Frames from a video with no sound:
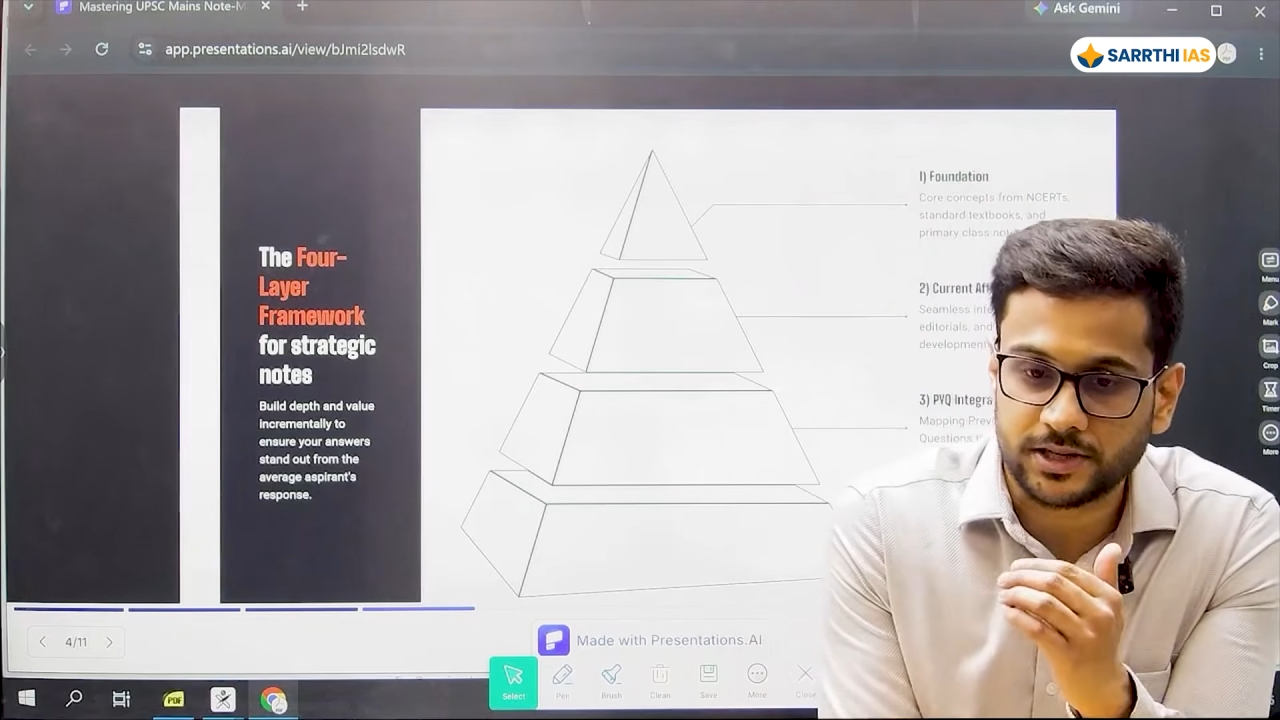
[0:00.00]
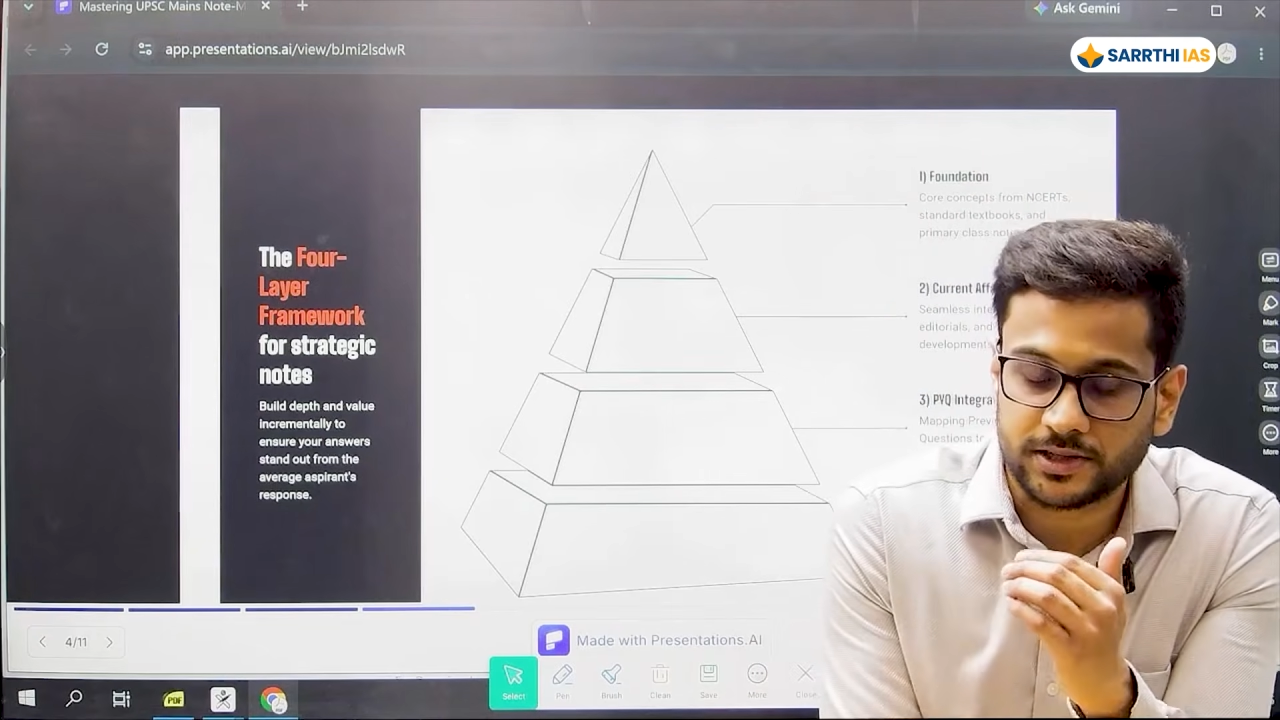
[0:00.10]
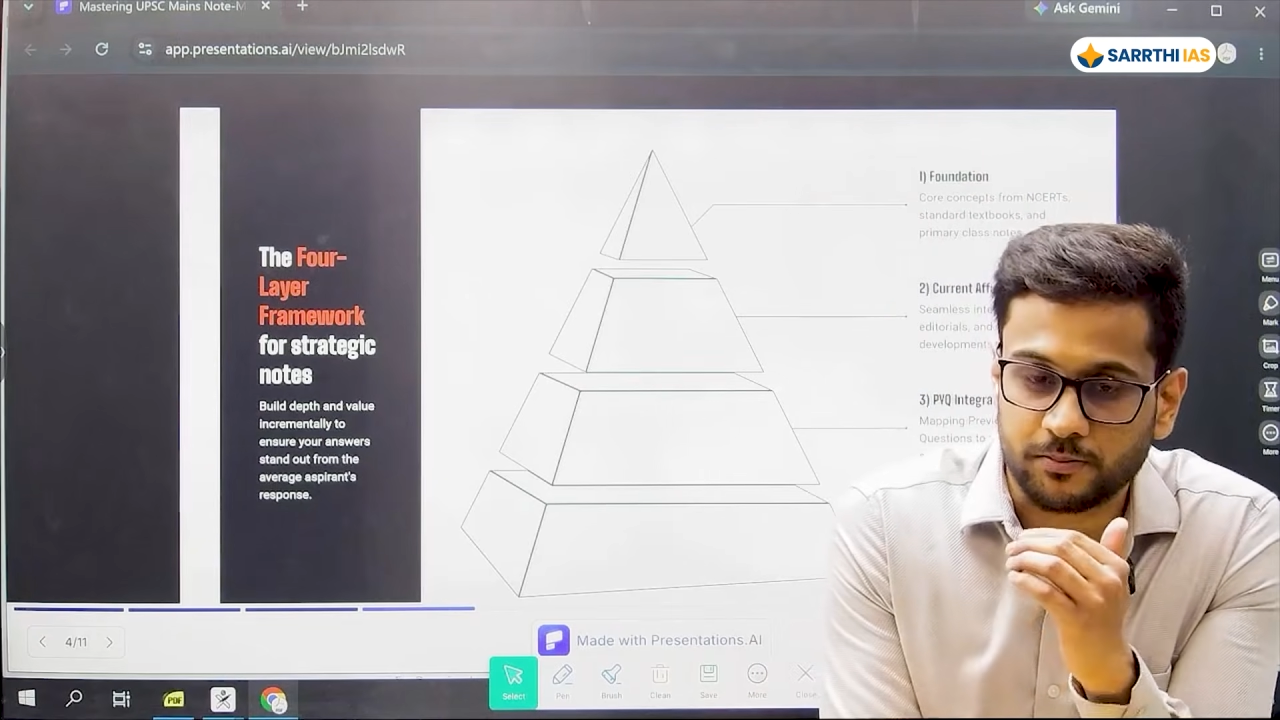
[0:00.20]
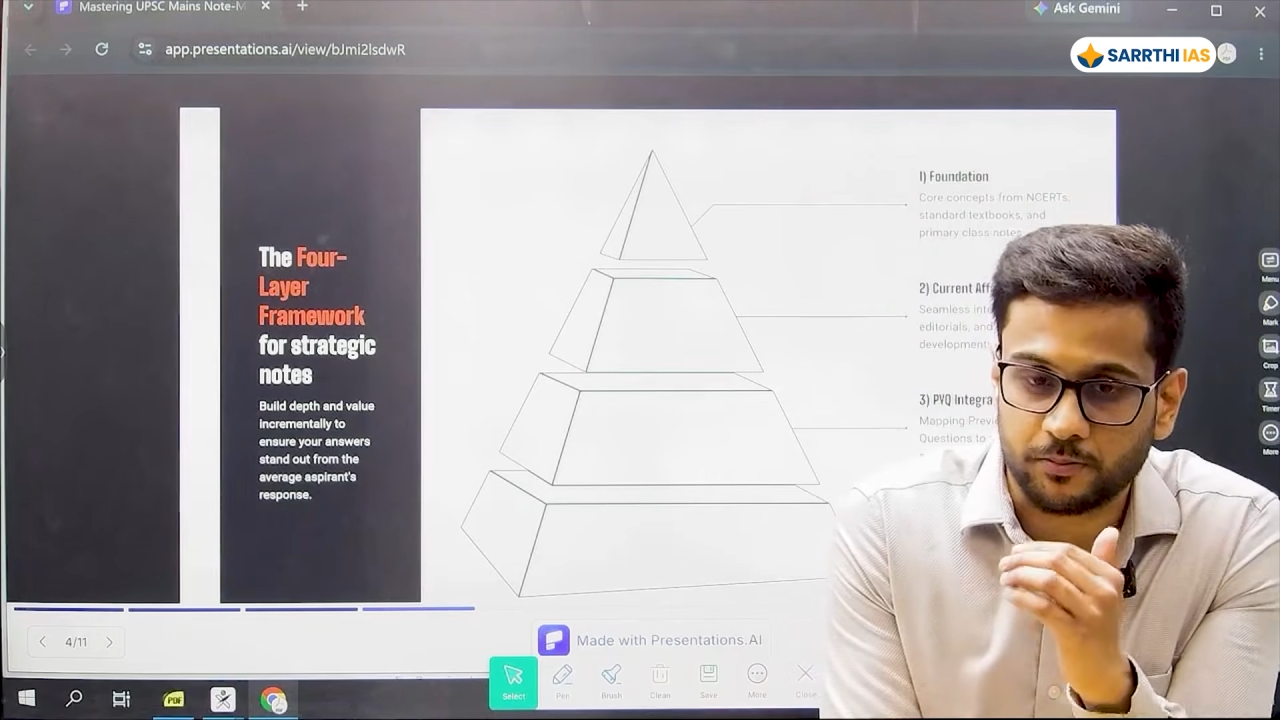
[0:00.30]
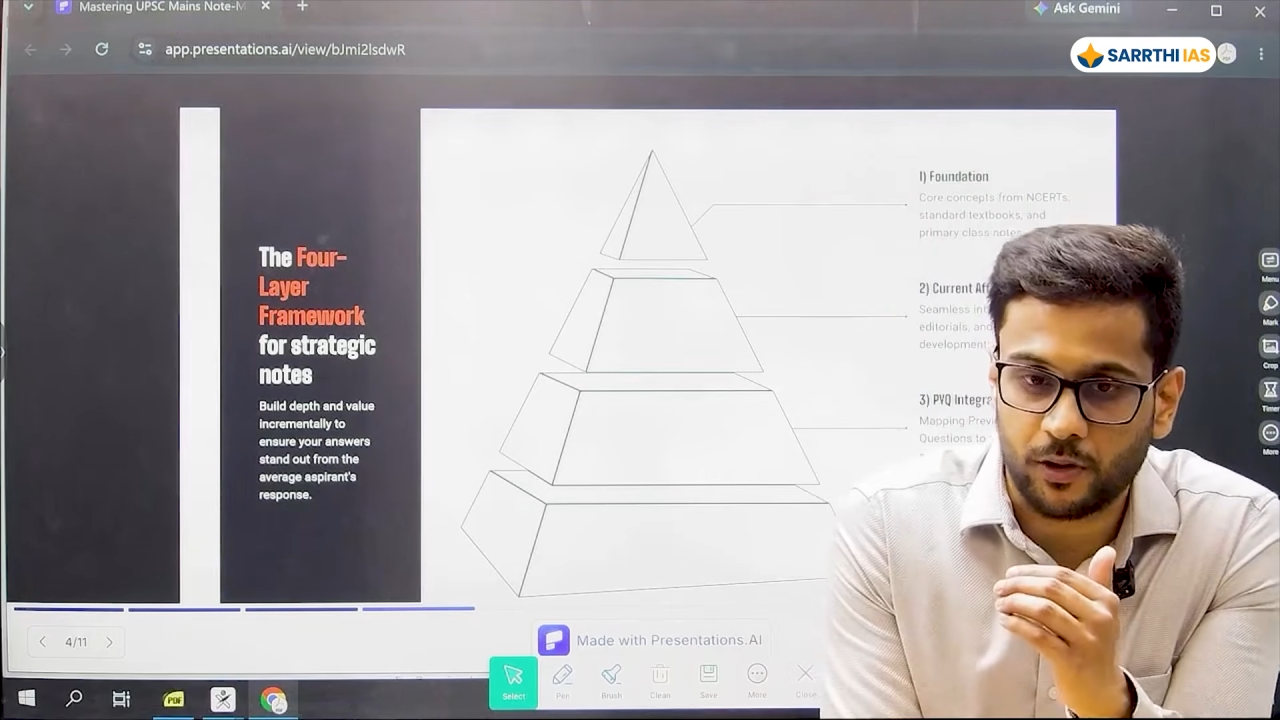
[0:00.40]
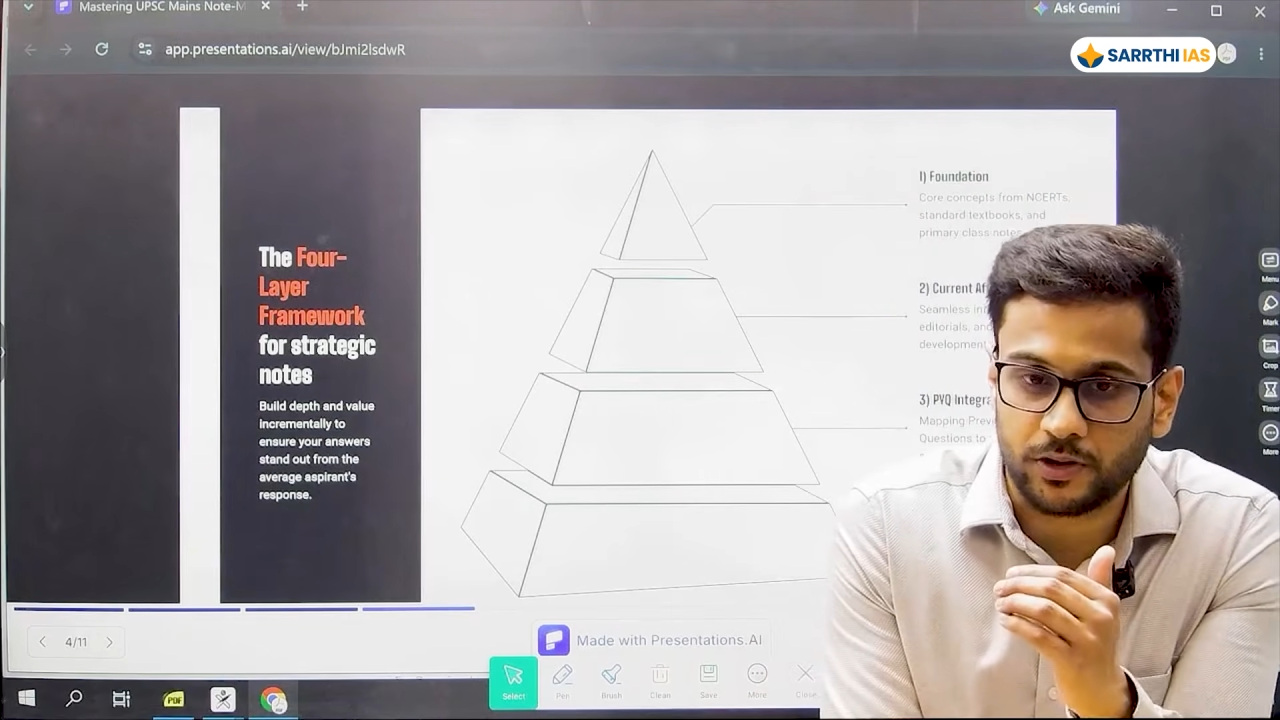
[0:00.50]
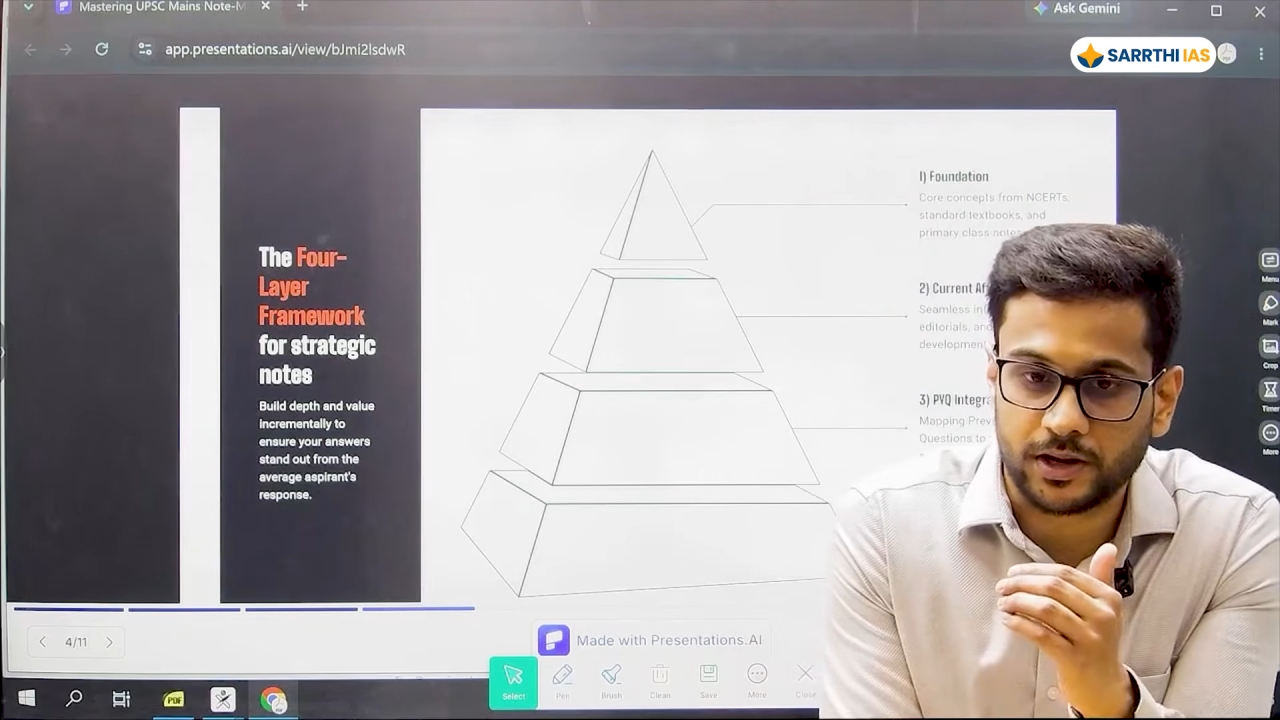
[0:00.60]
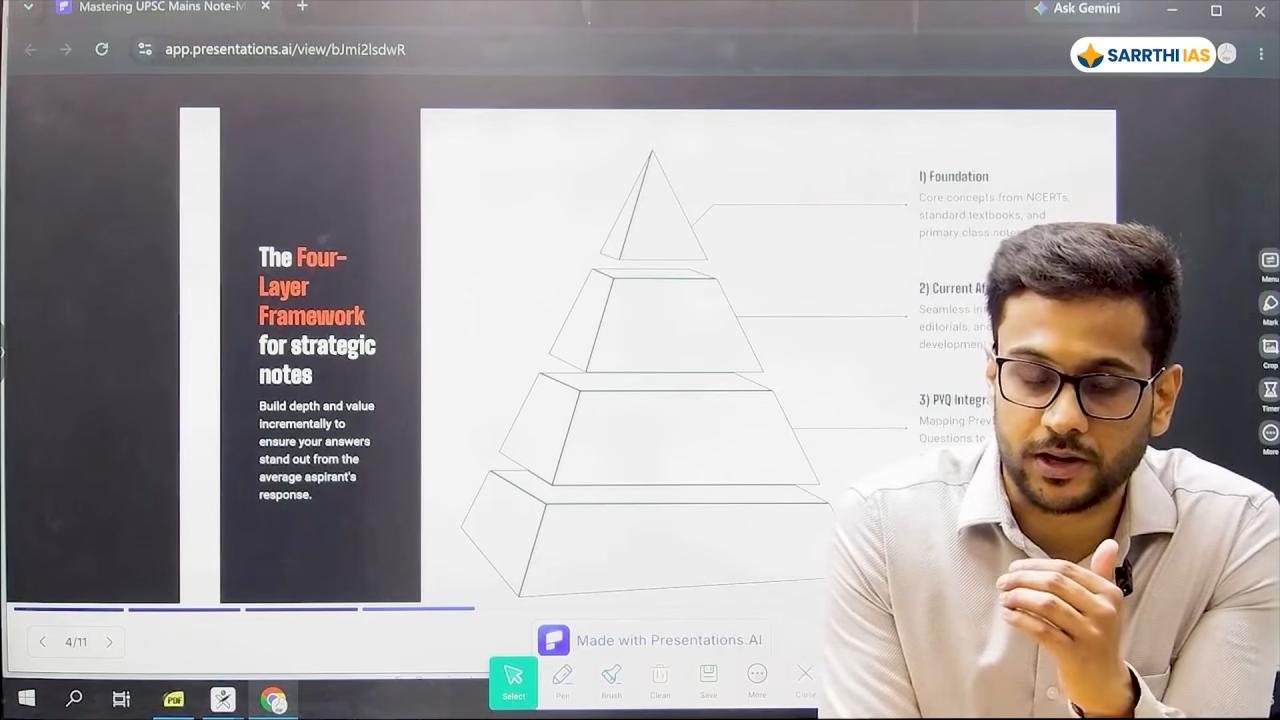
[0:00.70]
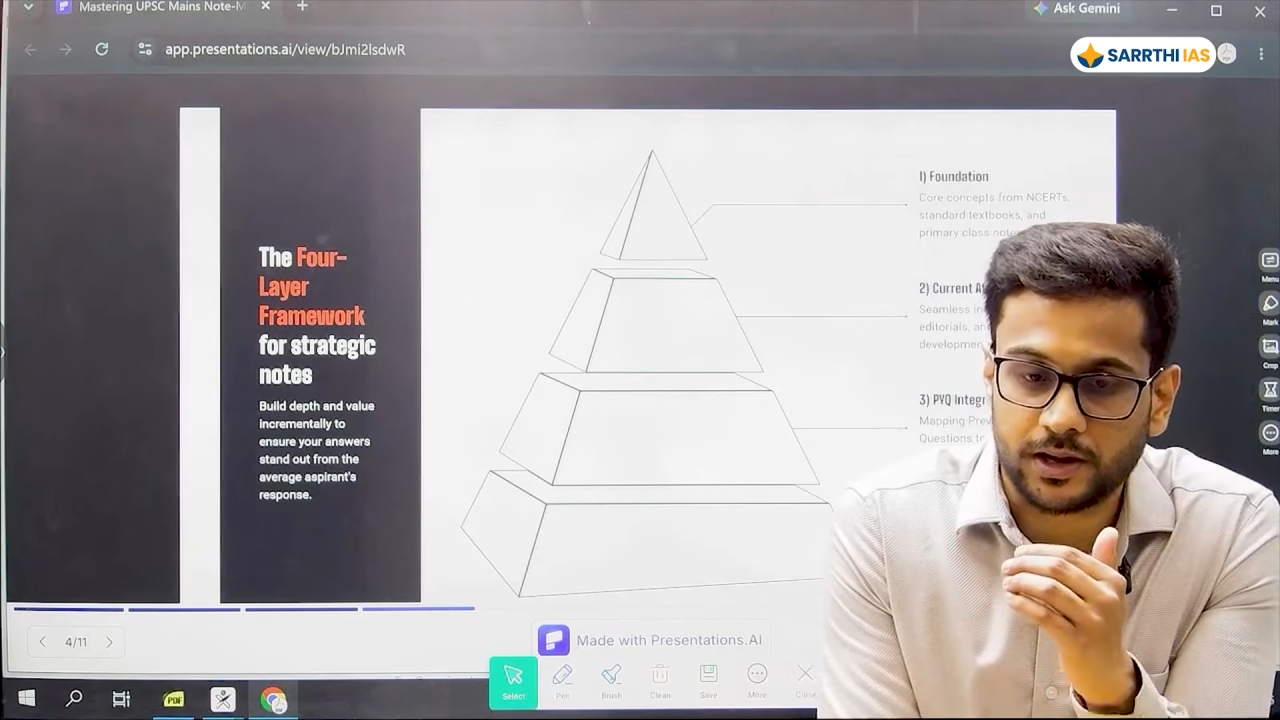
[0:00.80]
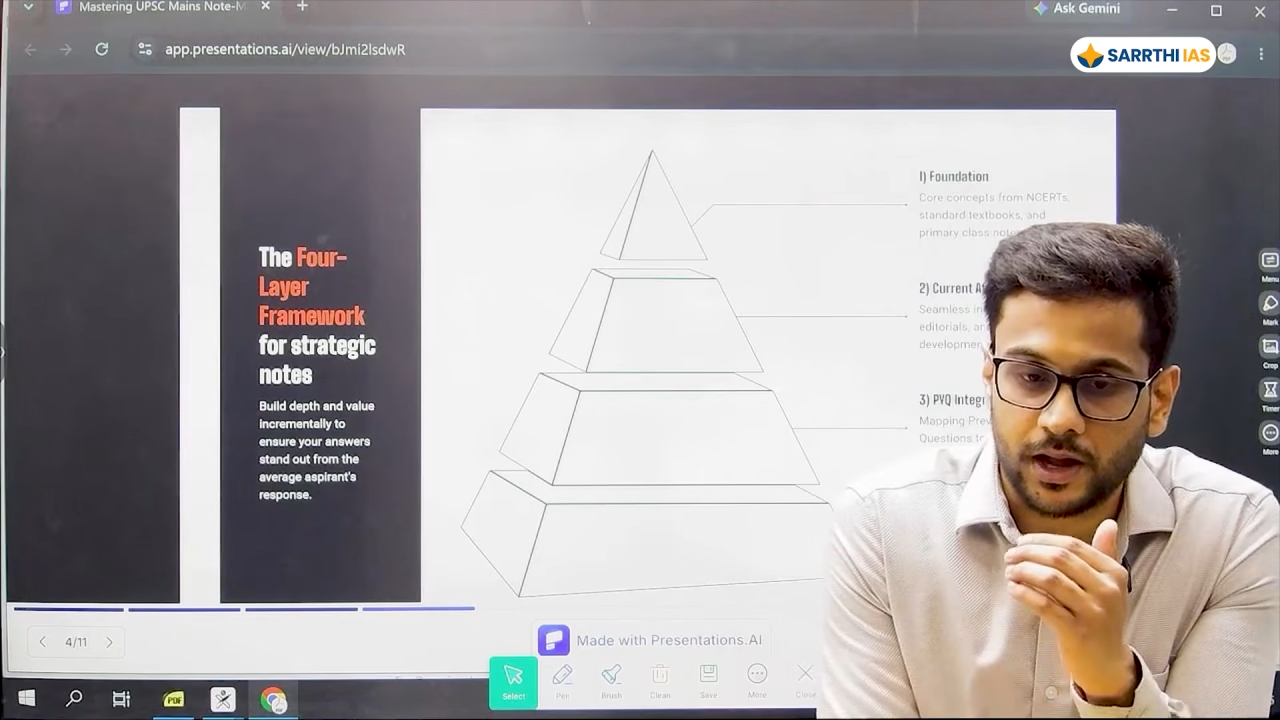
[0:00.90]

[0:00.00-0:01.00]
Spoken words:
important?